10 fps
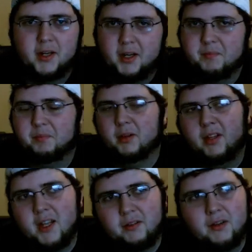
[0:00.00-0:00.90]
it. It
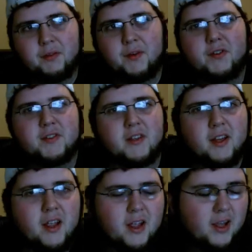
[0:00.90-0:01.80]
completely reversed
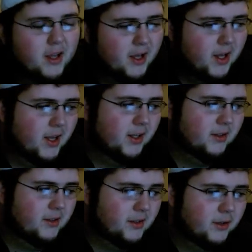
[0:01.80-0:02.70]
it.
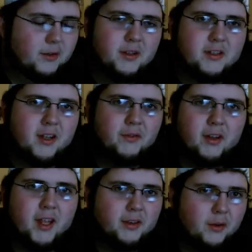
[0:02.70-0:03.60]
And,
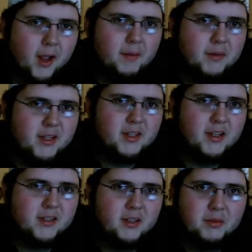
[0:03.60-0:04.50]
stuff like that don't happen these
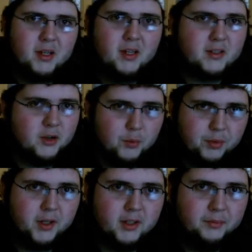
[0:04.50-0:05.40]
days in WWE. It's so
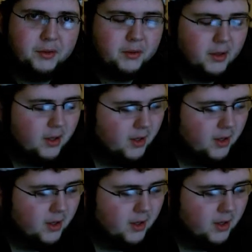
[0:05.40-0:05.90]
predictable.